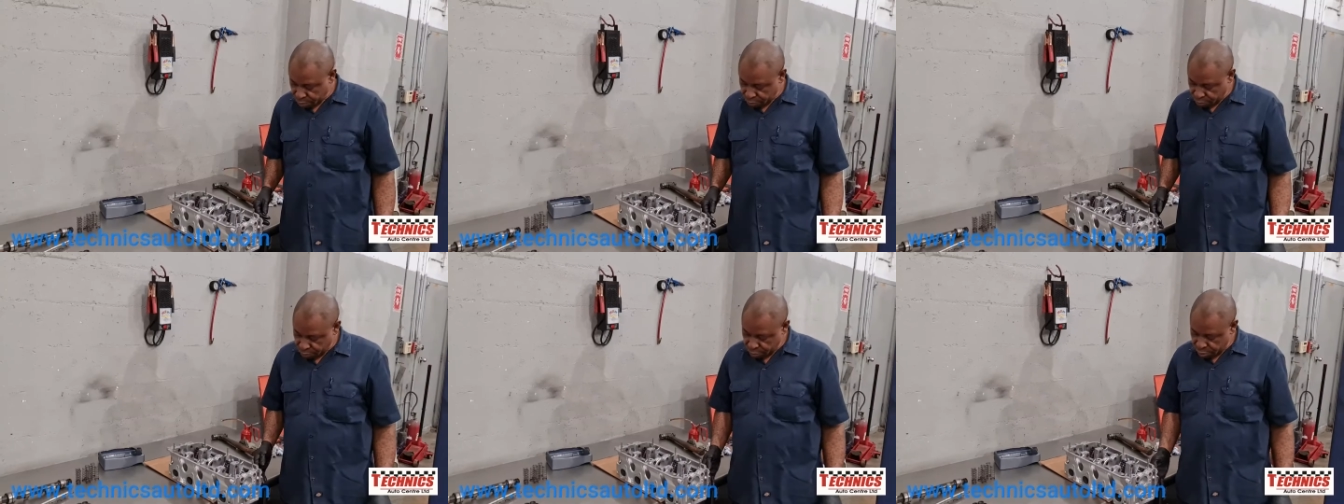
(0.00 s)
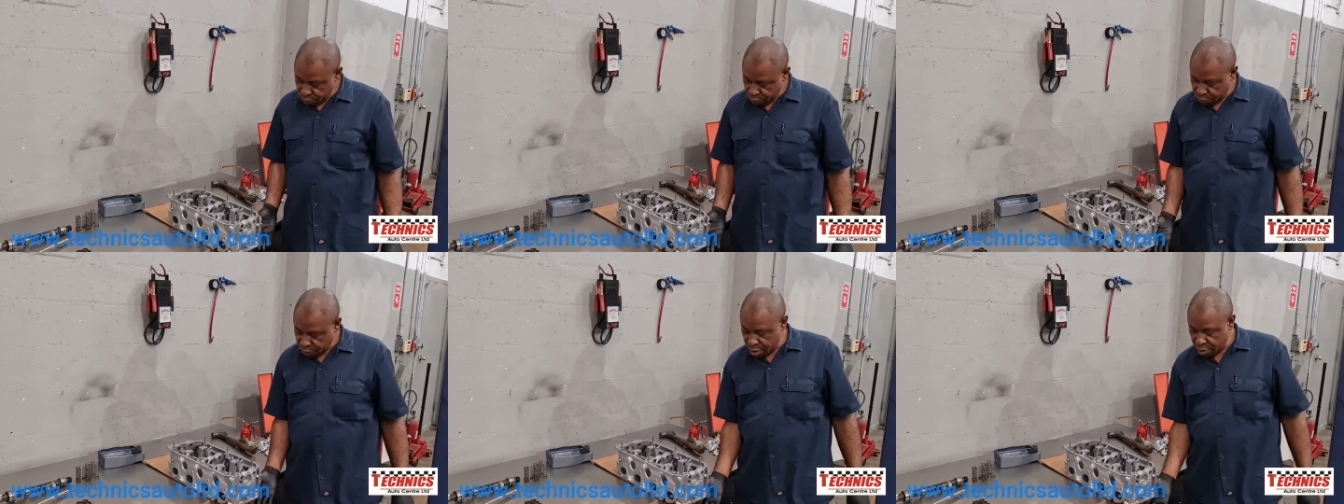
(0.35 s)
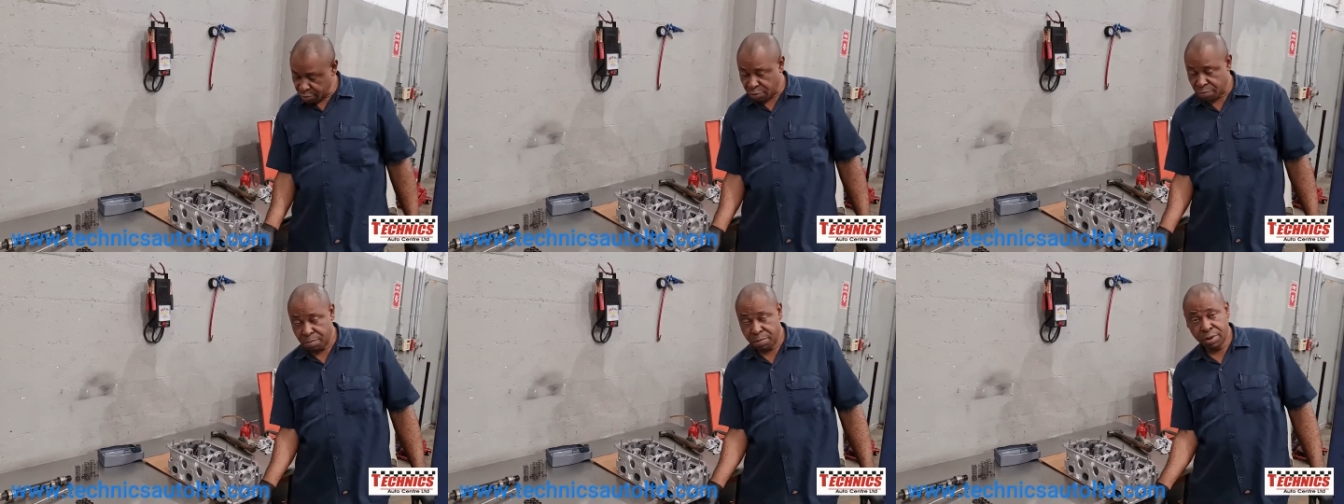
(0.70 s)
With the valve
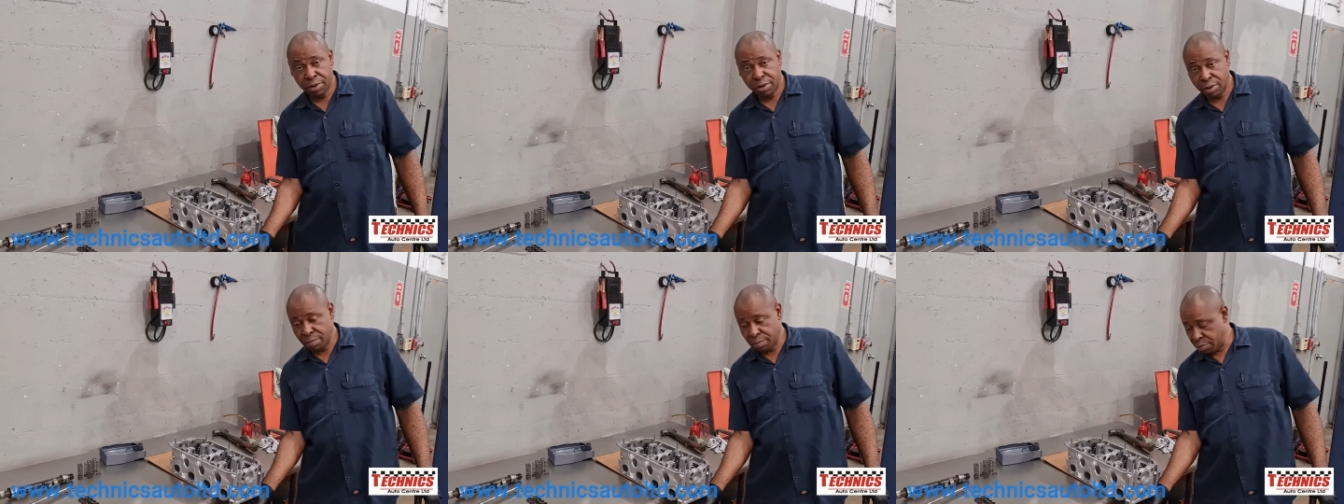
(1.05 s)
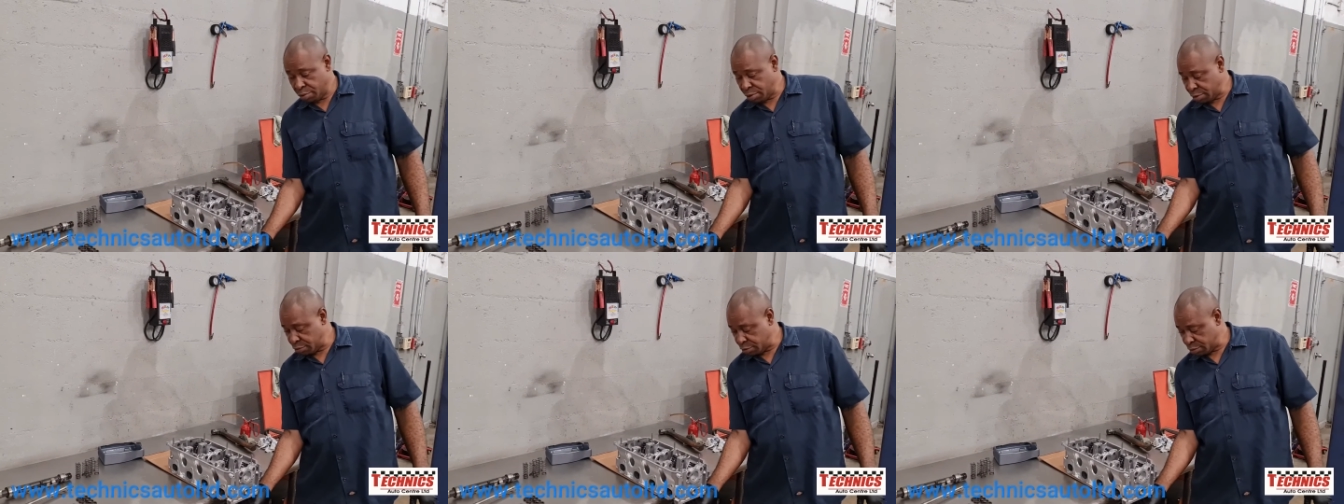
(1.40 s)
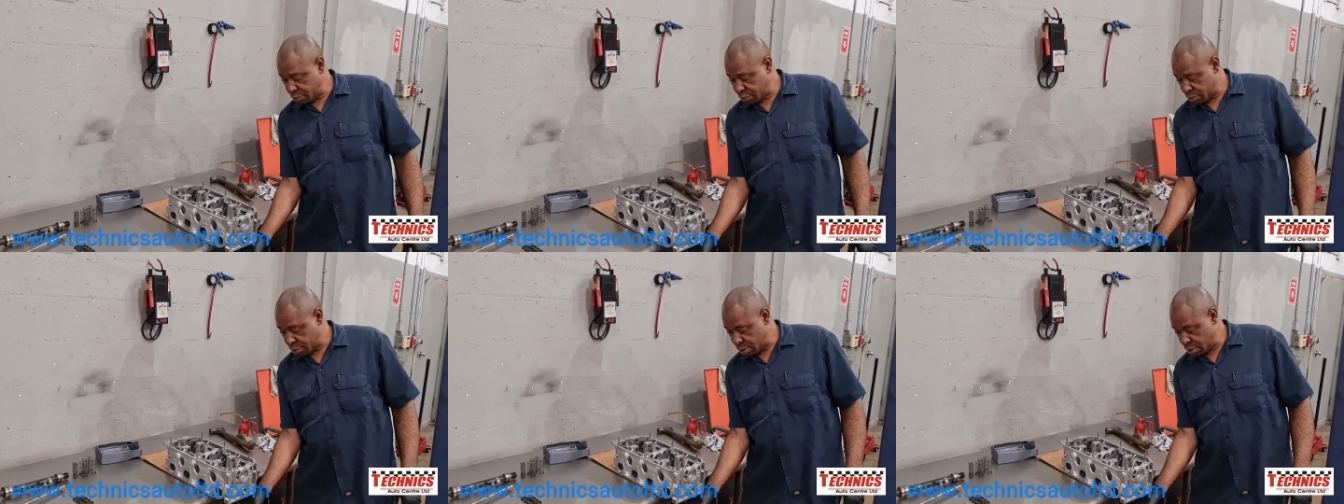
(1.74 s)
spring compressor,
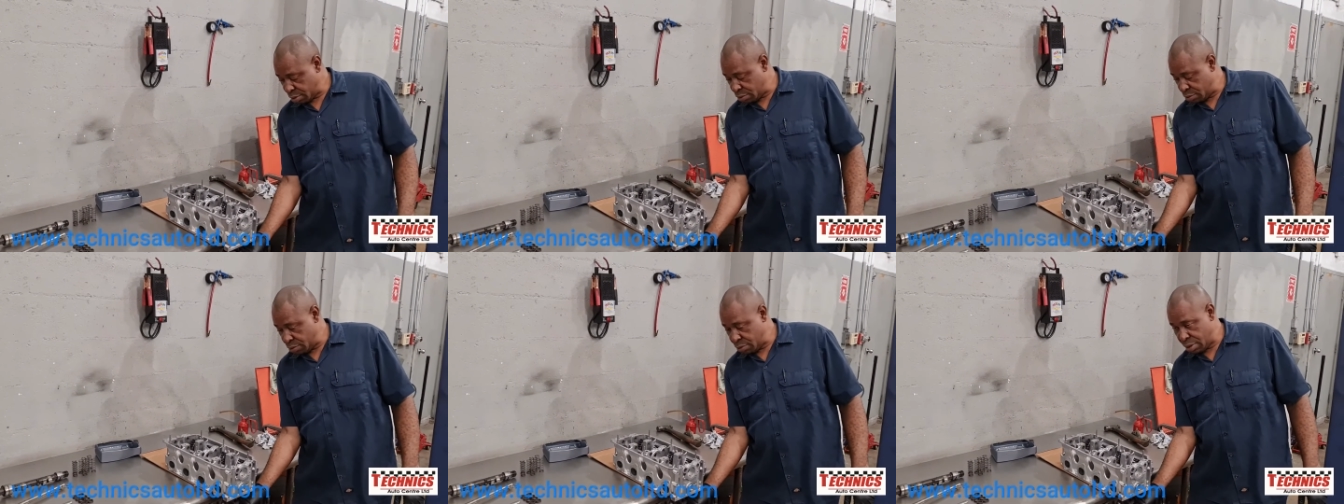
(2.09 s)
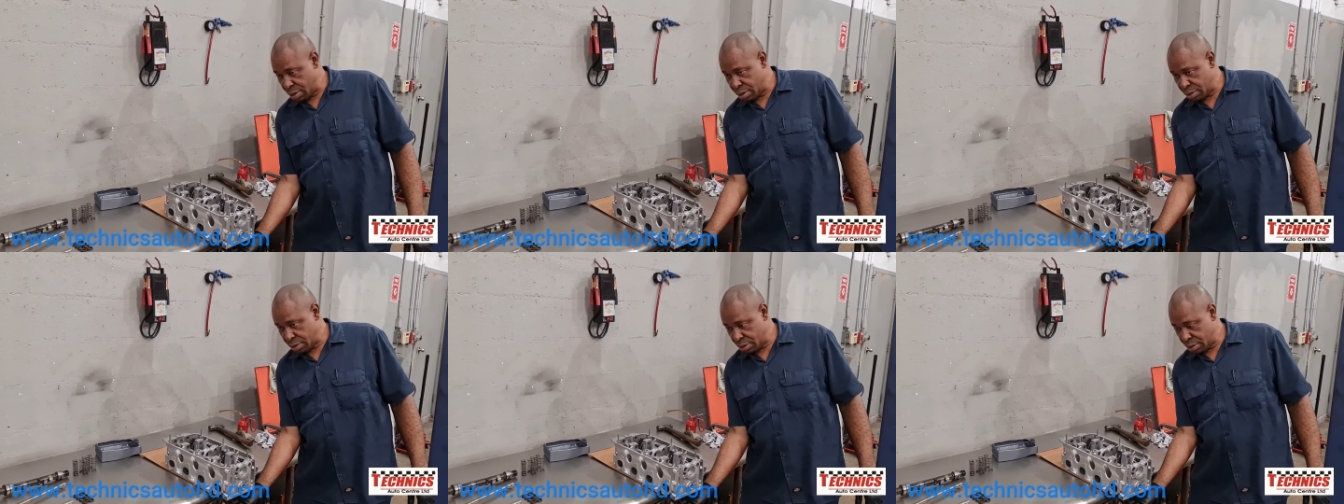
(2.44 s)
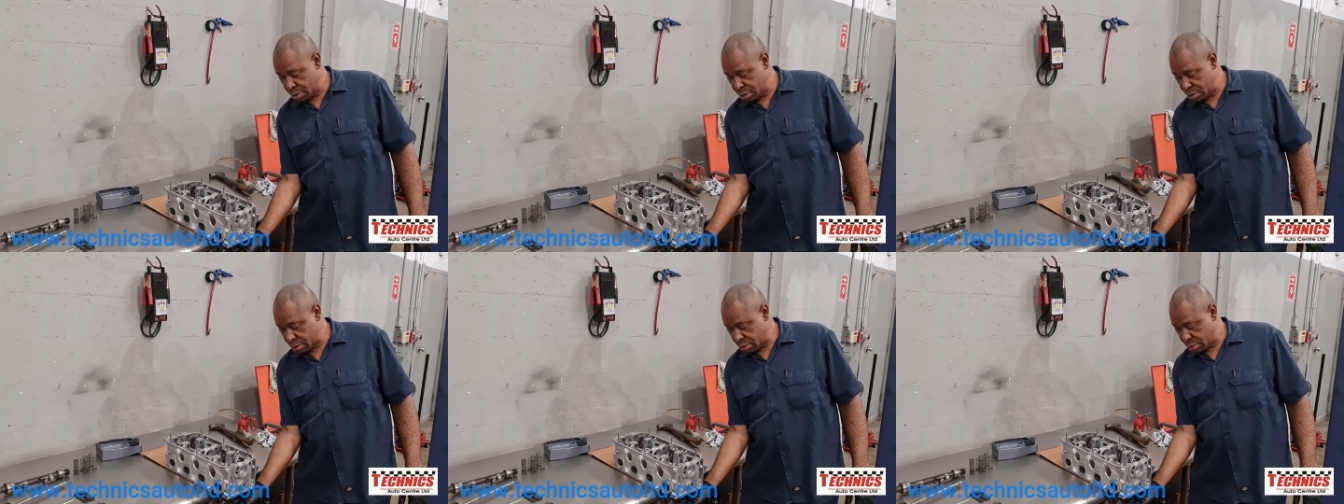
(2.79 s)
can go
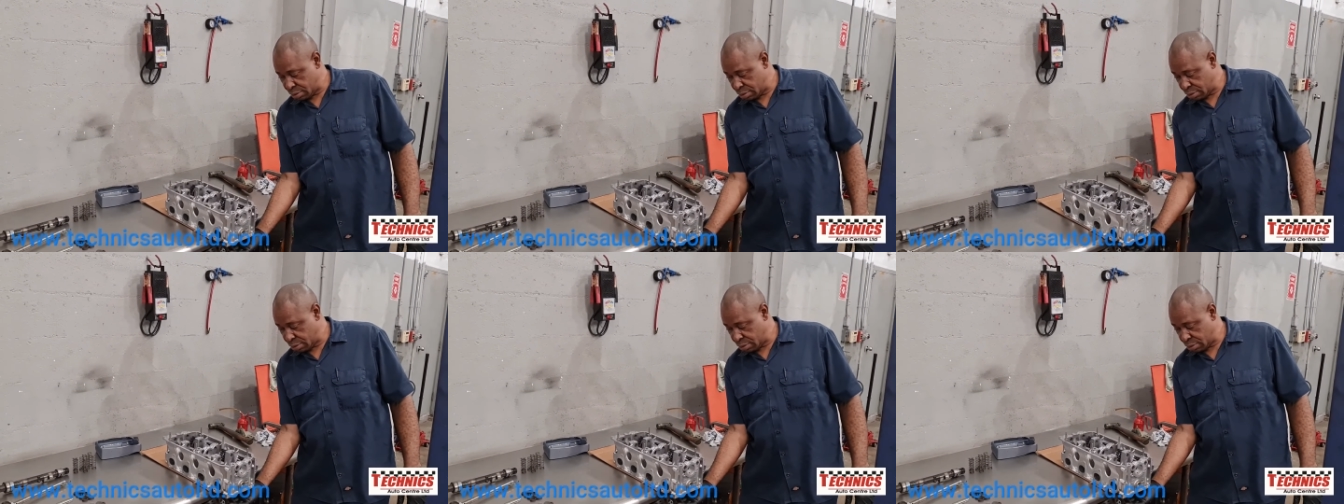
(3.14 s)
underneath